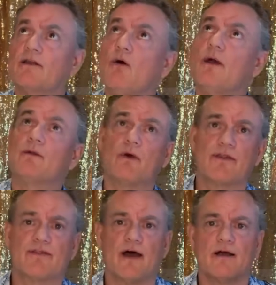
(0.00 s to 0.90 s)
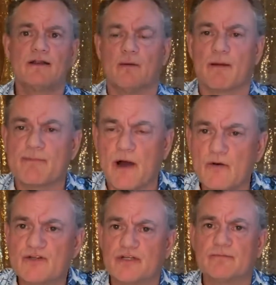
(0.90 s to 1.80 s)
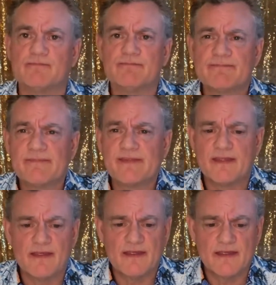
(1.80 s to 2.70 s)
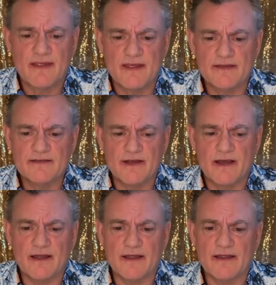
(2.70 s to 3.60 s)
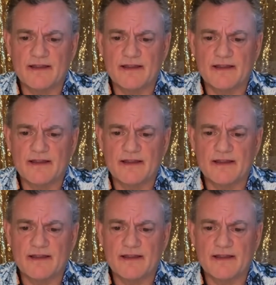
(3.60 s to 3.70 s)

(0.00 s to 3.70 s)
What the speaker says: go in with my pouch and and I